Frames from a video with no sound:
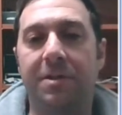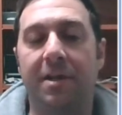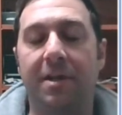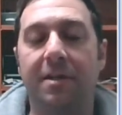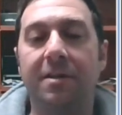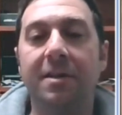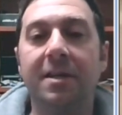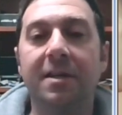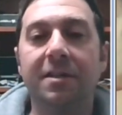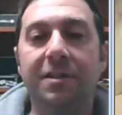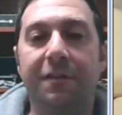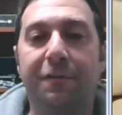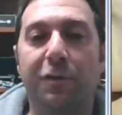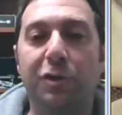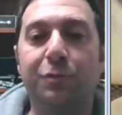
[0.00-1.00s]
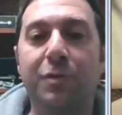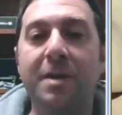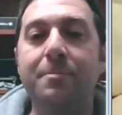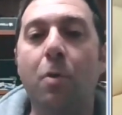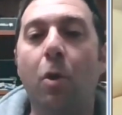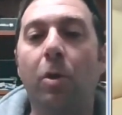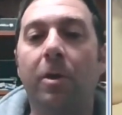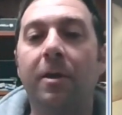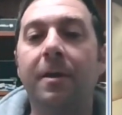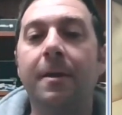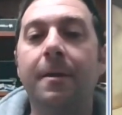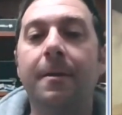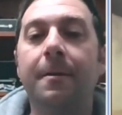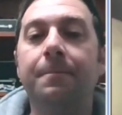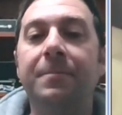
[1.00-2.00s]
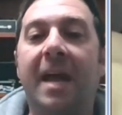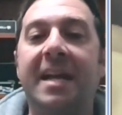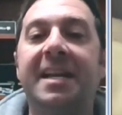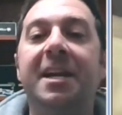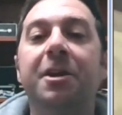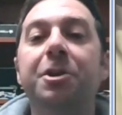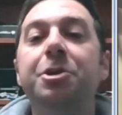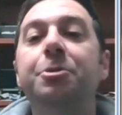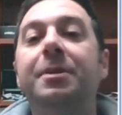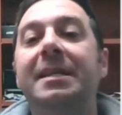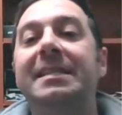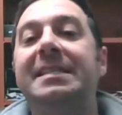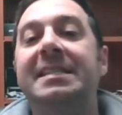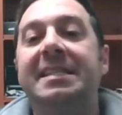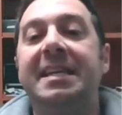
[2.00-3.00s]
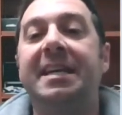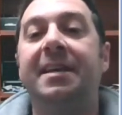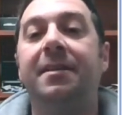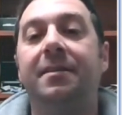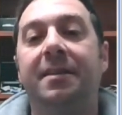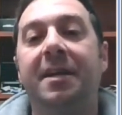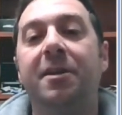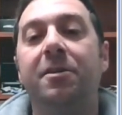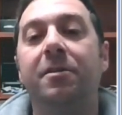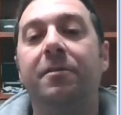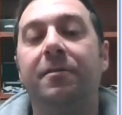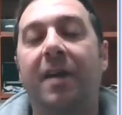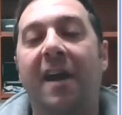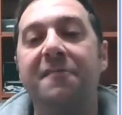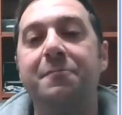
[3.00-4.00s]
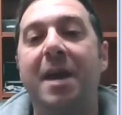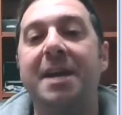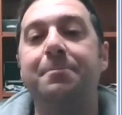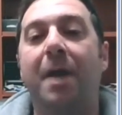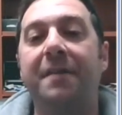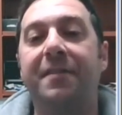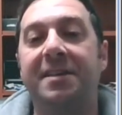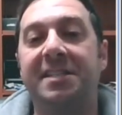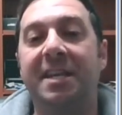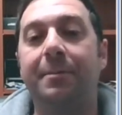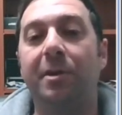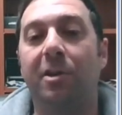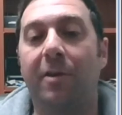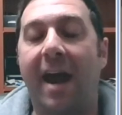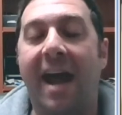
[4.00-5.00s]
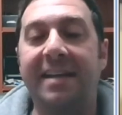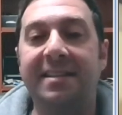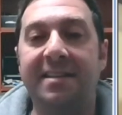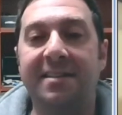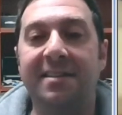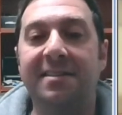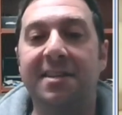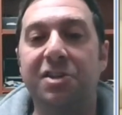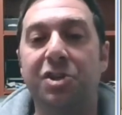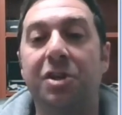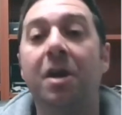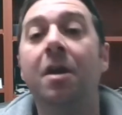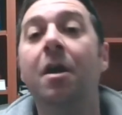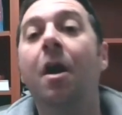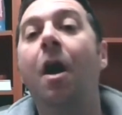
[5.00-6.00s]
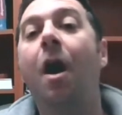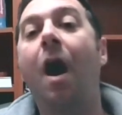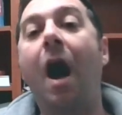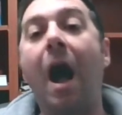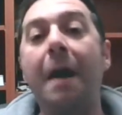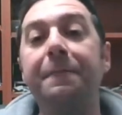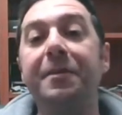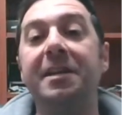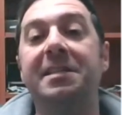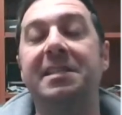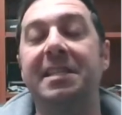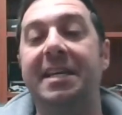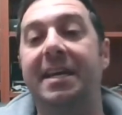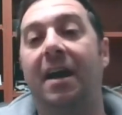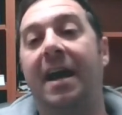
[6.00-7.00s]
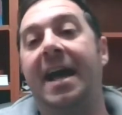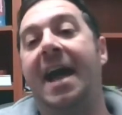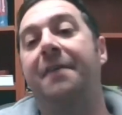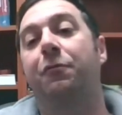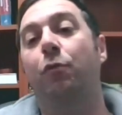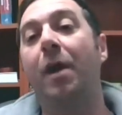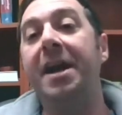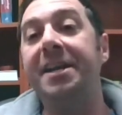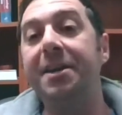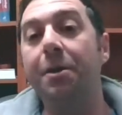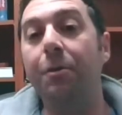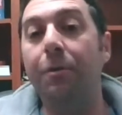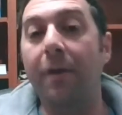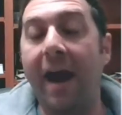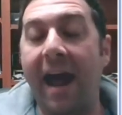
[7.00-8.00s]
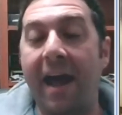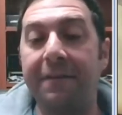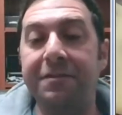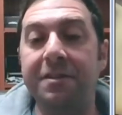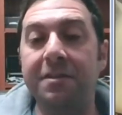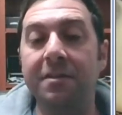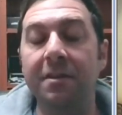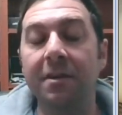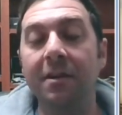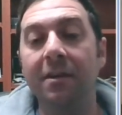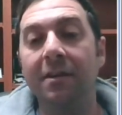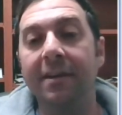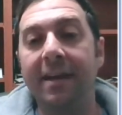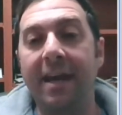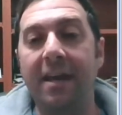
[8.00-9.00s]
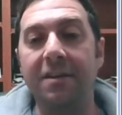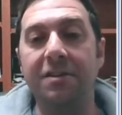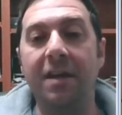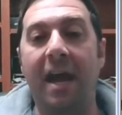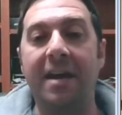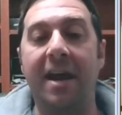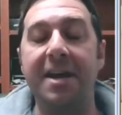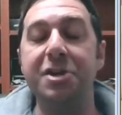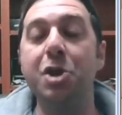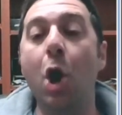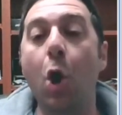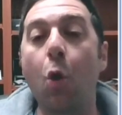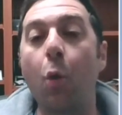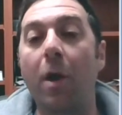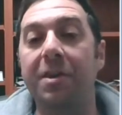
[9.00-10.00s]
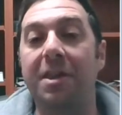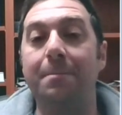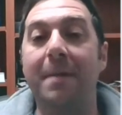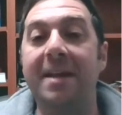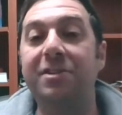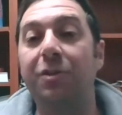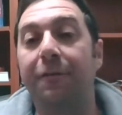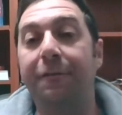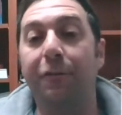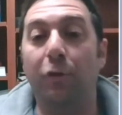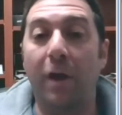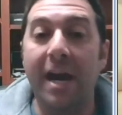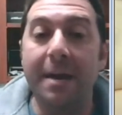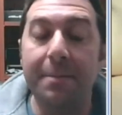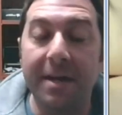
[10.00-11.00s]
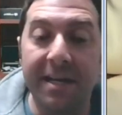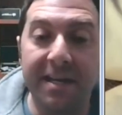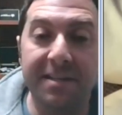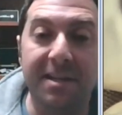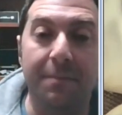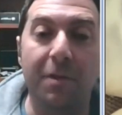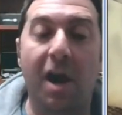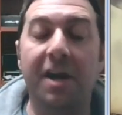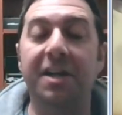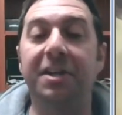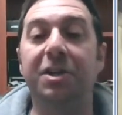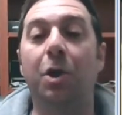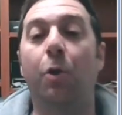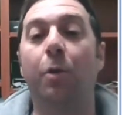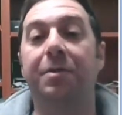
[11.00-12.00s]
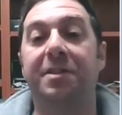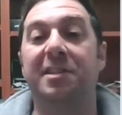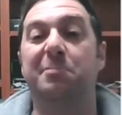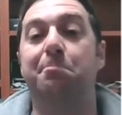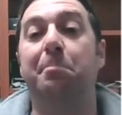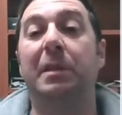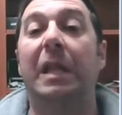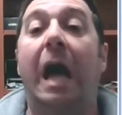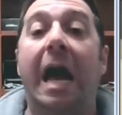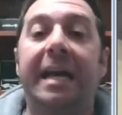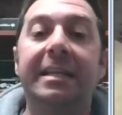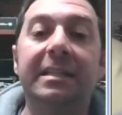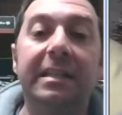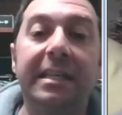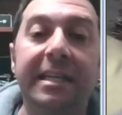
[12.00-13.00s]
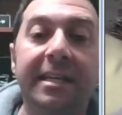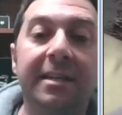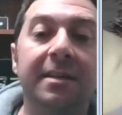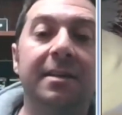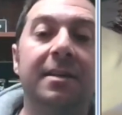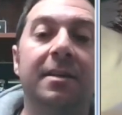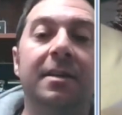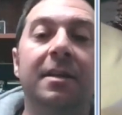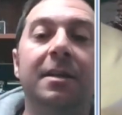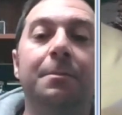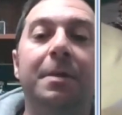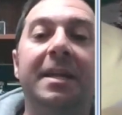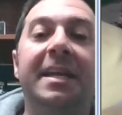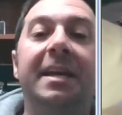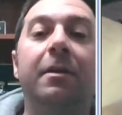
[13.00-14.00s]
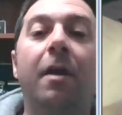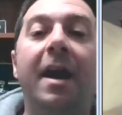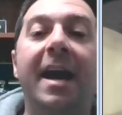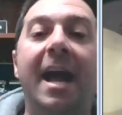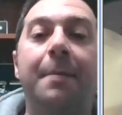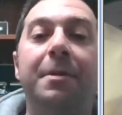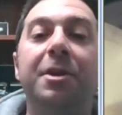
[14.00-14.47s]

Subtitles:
to first premolar. And here you can see, here I've made my vestibular access incision. Obviously, I have radiographs, and I know where the mental foramen is. I'm not going to go with this blindly. But here I am.